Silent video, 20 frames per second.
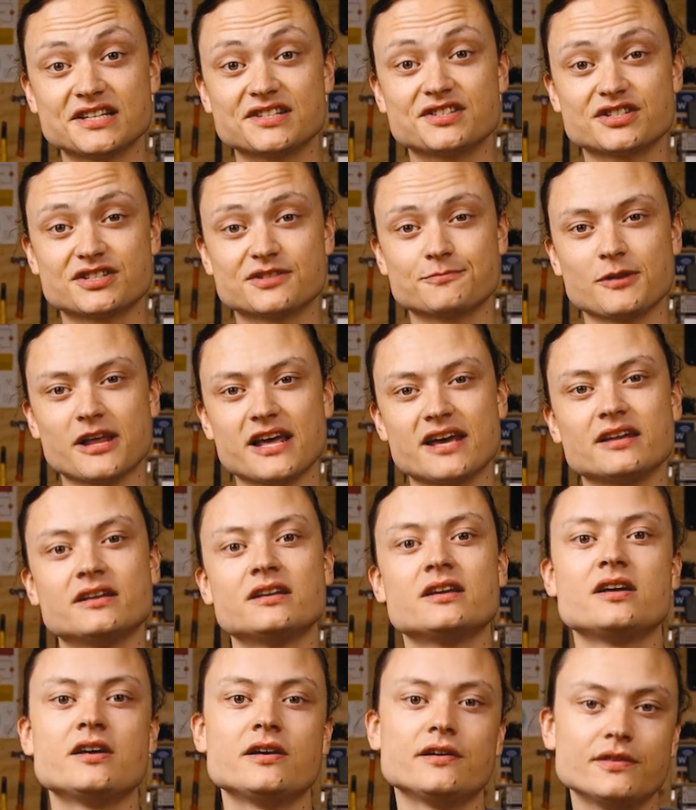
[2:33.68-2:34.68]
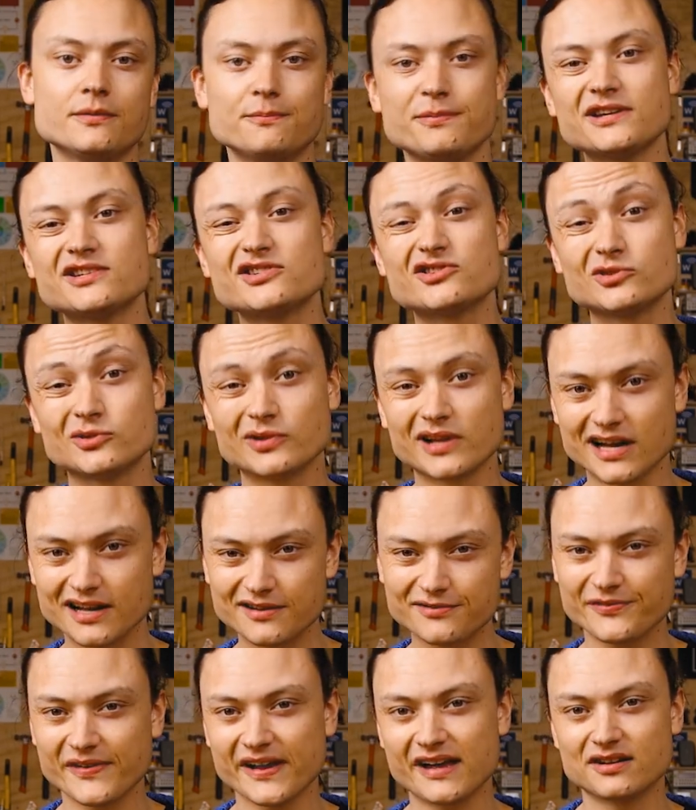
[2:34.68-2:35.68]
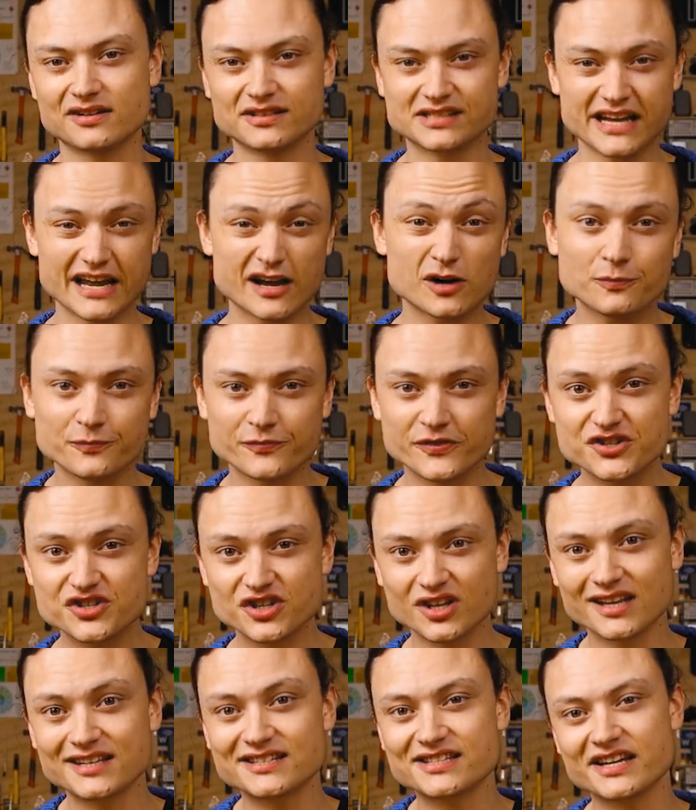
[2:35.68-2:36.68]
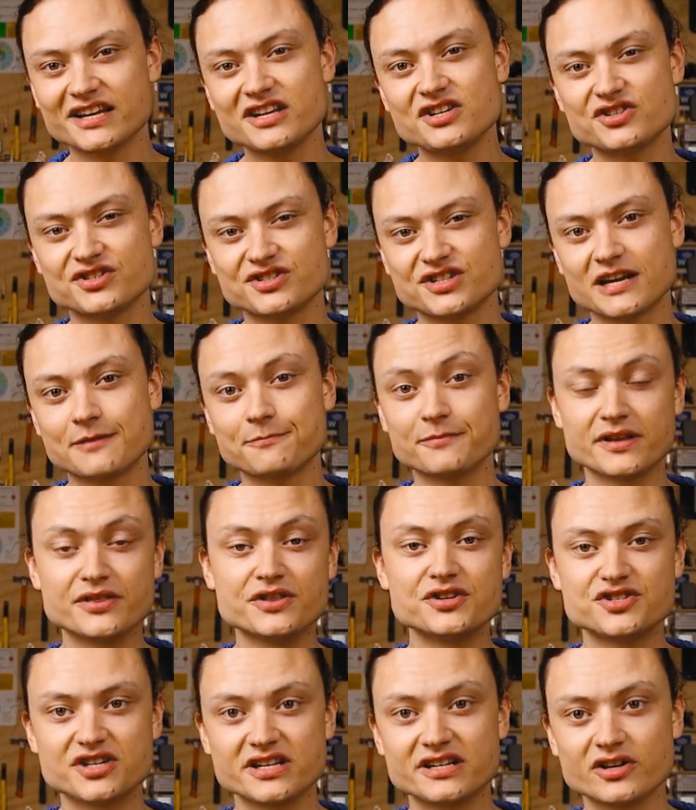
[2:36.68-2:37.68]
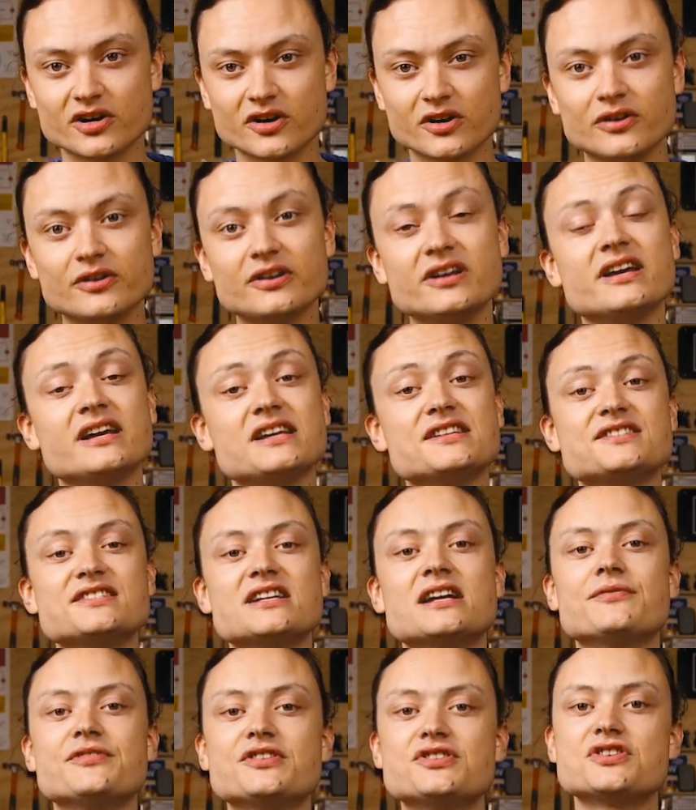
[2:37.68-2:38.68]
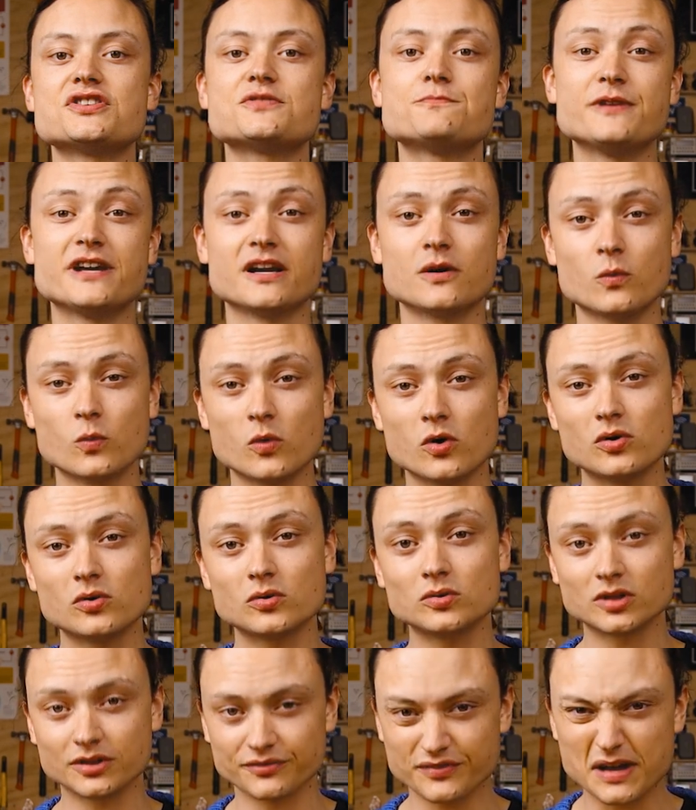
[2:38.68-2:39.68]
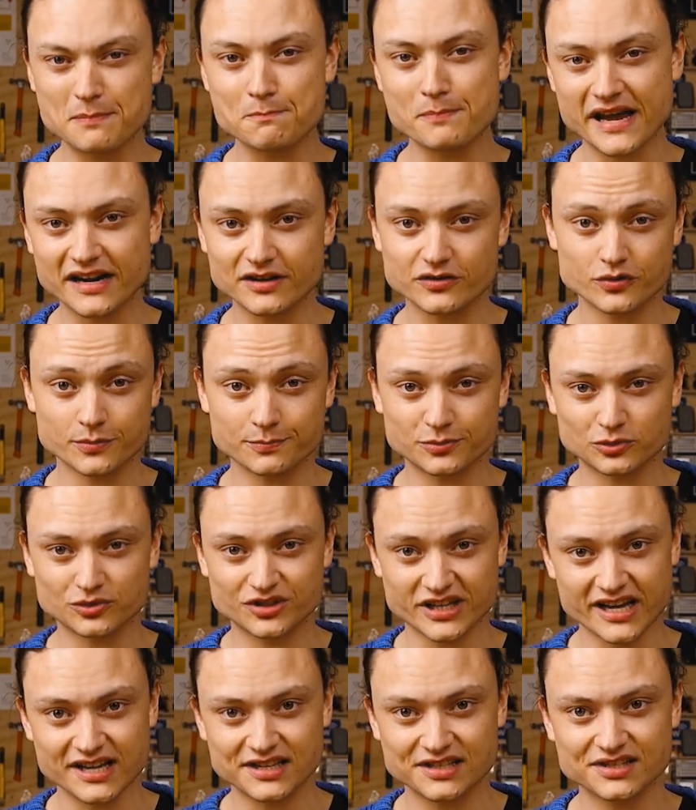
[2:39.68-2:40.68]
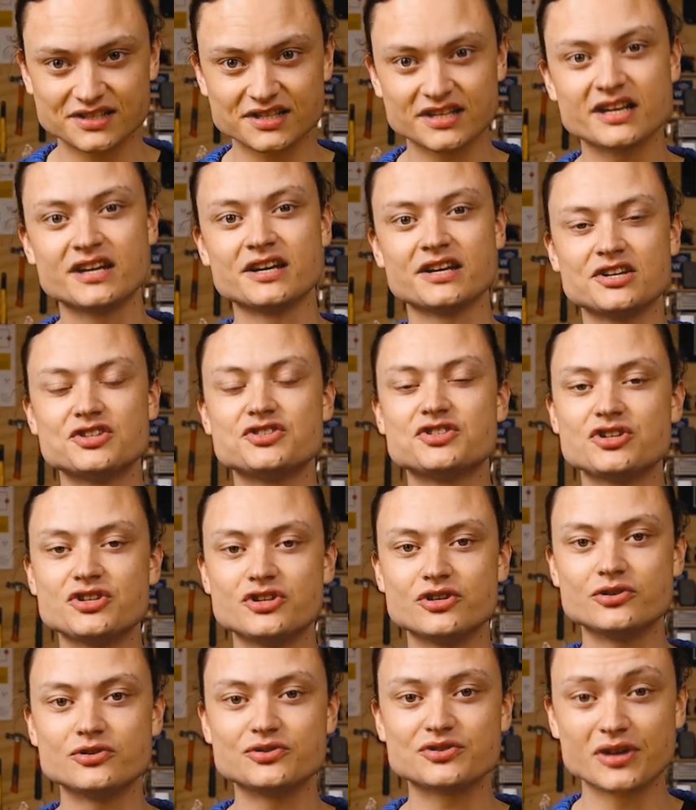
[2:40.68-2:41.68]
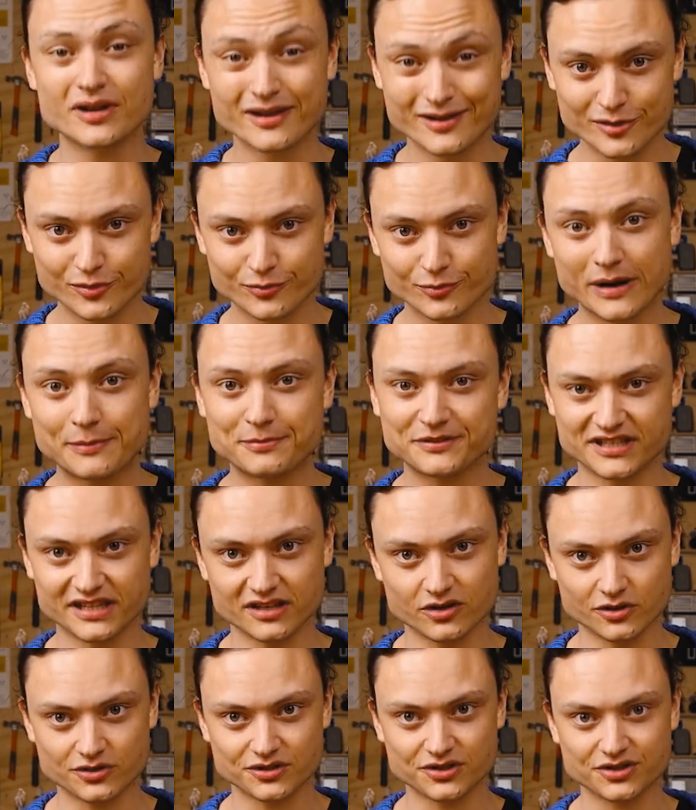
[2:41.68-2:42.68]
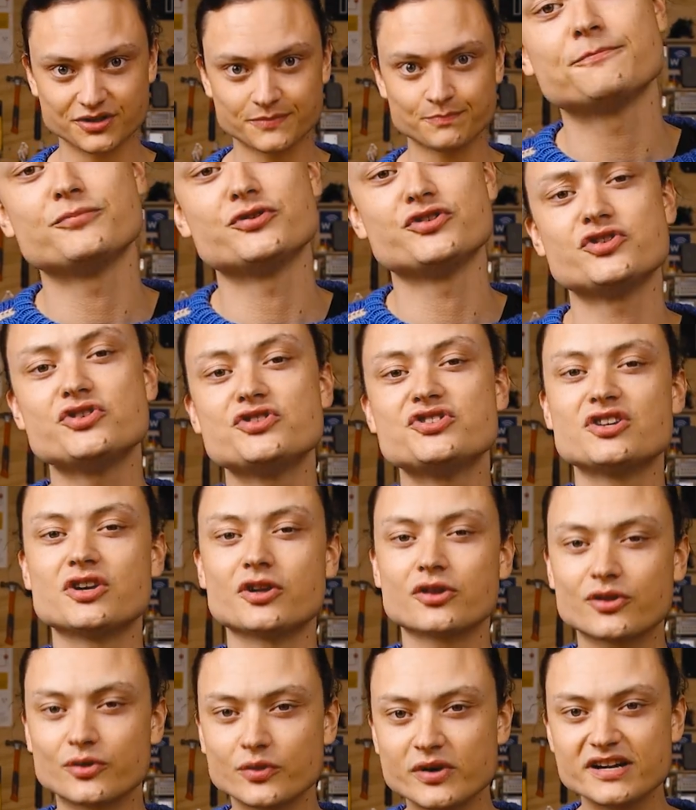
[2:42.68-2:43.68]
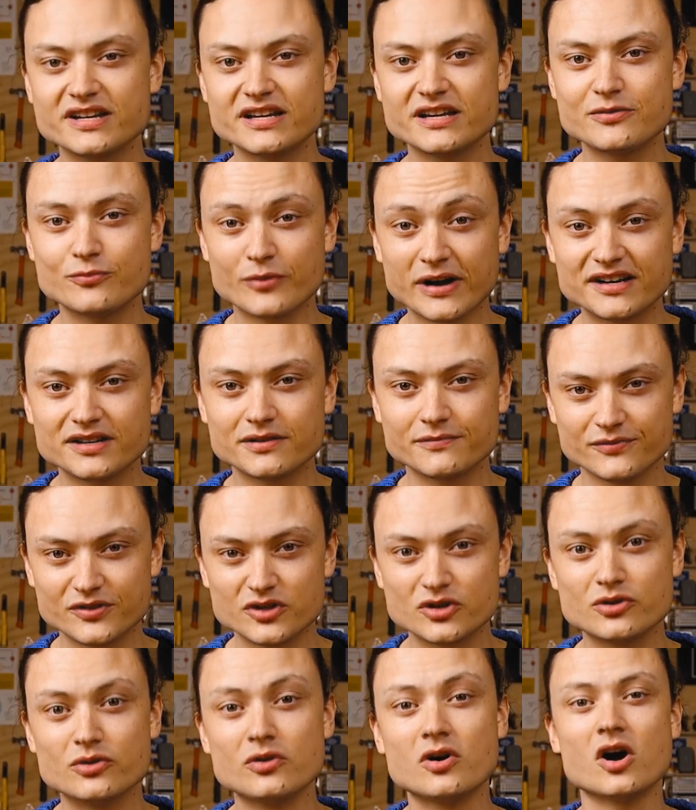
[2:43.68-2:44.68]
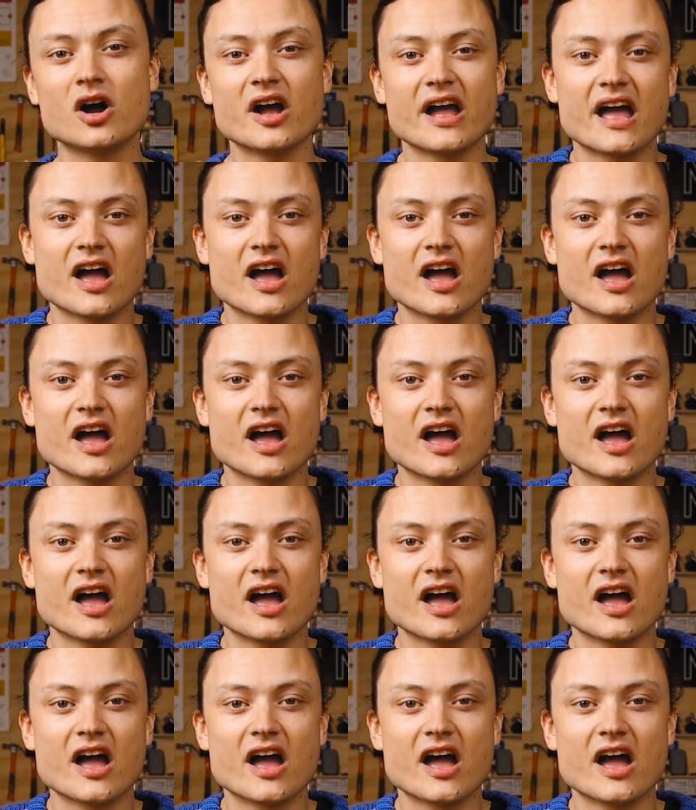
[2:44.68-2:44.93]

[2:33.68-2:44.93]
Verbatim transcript: let's display it. The best tool I've found to help visualize each step in the G-code, instead of it just being a wall of impenetrable text, is to use Repetier-Host, producing a 3D rendered view